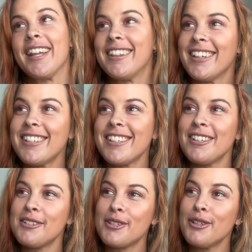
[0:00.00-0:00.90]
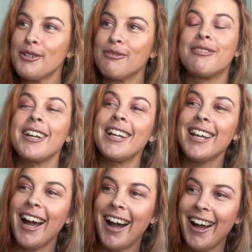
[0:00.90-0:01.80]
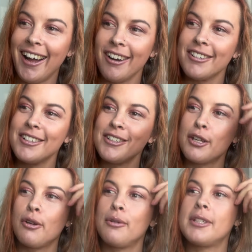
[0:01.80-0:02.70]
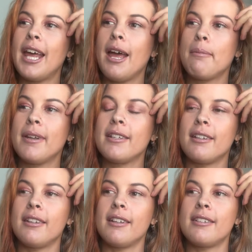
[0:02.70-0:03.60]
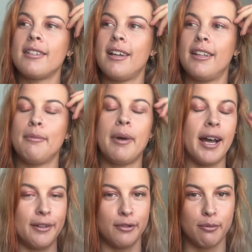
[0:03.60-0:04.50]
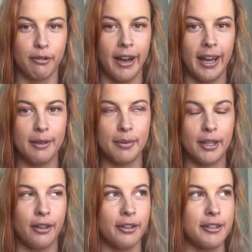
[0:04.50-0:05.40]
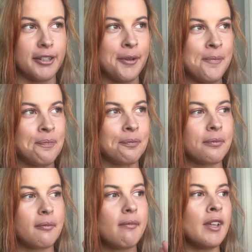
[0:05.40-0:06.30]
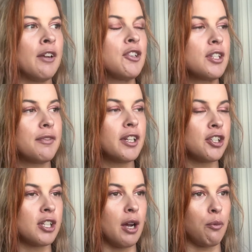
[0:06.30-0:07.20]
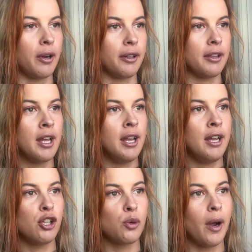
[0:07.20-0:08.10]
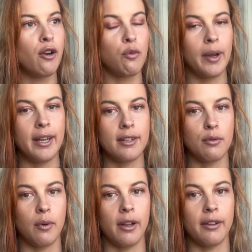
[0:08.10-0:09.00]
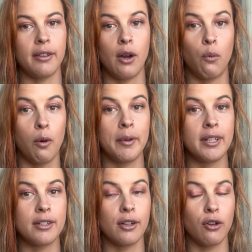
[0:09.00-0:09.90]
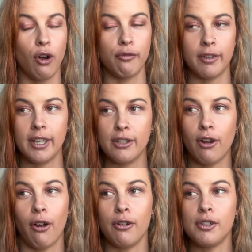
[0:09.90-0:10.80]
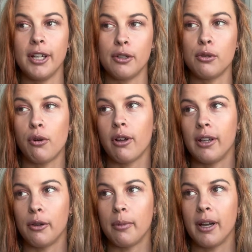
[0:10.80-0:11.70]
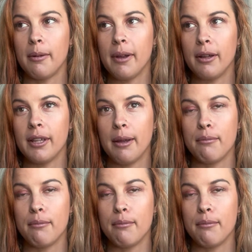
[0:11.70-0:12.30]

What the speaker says: This is really hard to tap into this other part of your brain because I've just finished up with 12 weeks with a woman's confidence coach, and I'll talk a little bit about that